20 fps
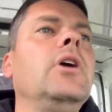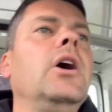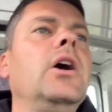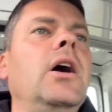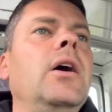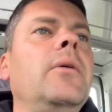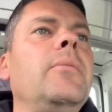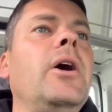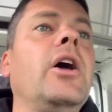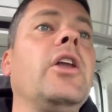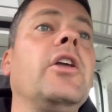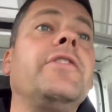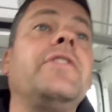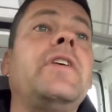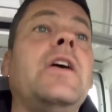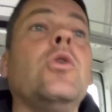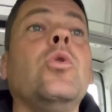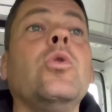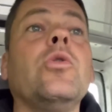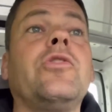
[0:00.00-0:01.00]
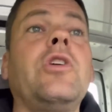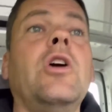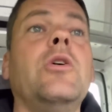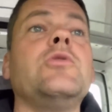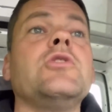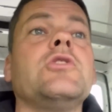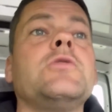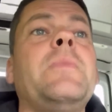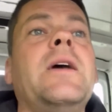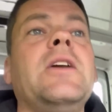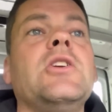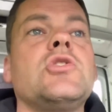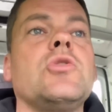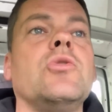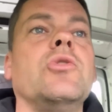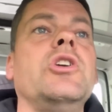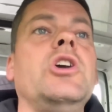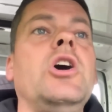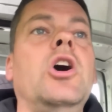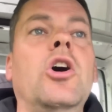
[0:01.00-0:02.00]
And I said also, just make
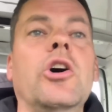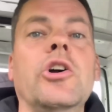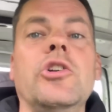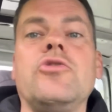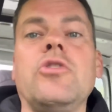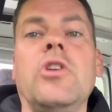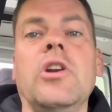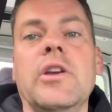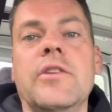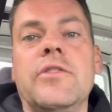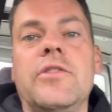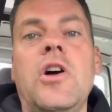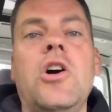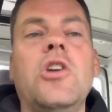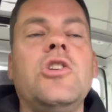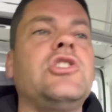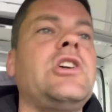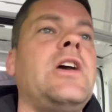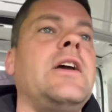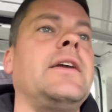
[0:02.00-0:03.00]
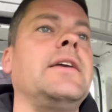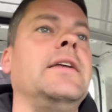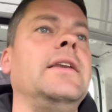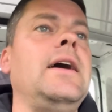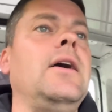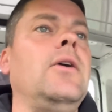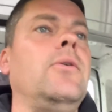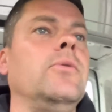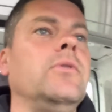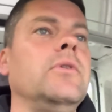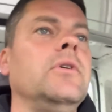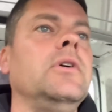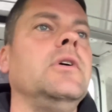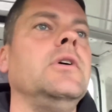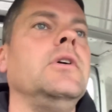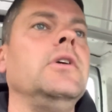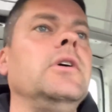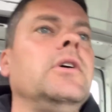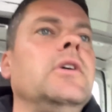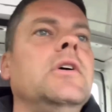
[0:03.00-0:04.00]
sure your hydraulics aren't jacking out.
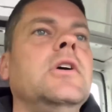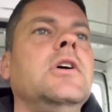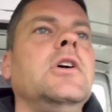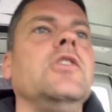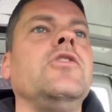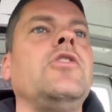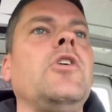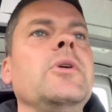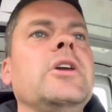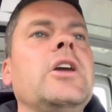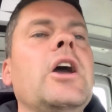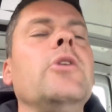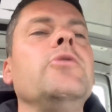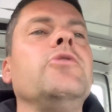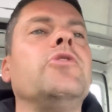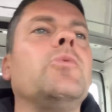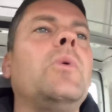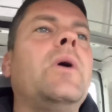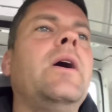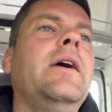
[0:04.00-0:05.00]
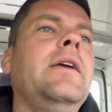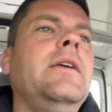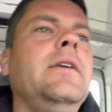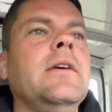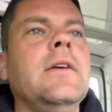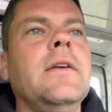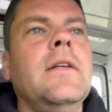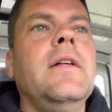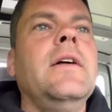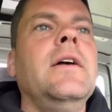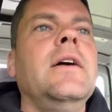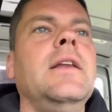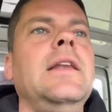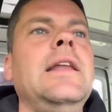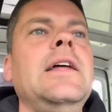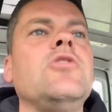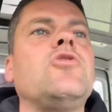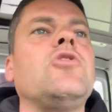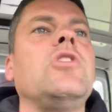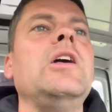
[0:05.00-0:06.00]
So he goes away.
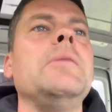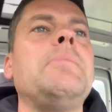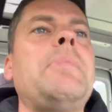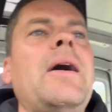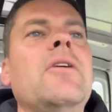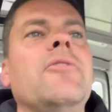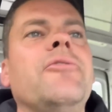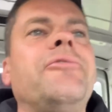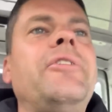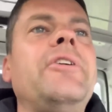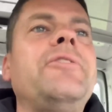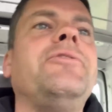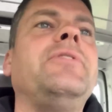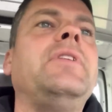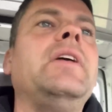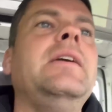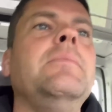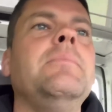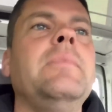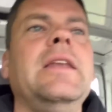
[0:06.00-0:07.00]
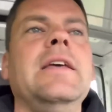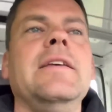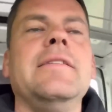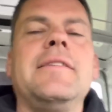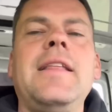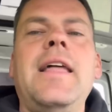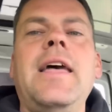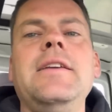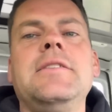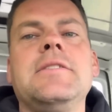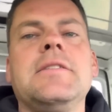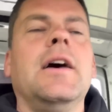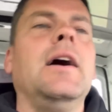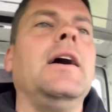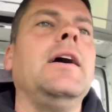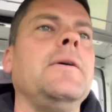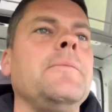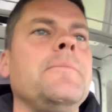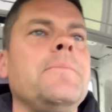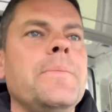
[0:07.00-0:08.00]
Literally about 15 minutes
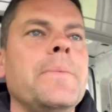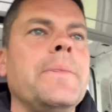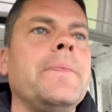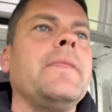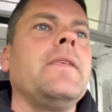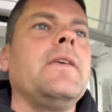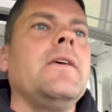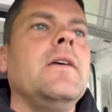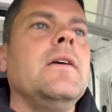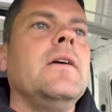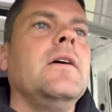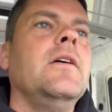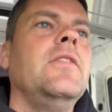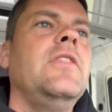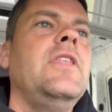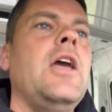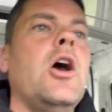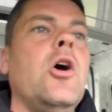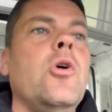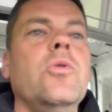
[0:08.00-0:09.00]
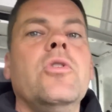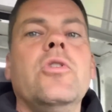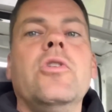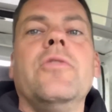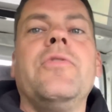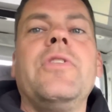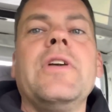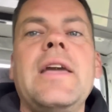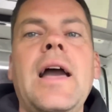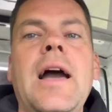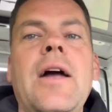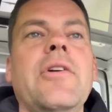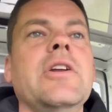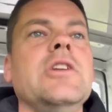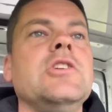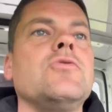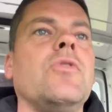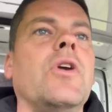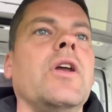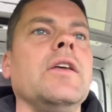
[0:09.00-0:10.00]
later, the owner of the
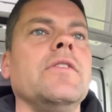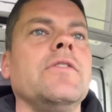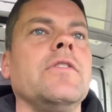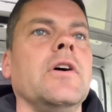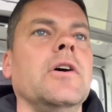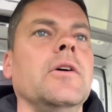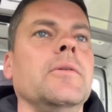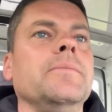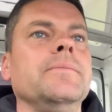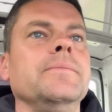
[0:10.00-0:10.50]
garage rings up.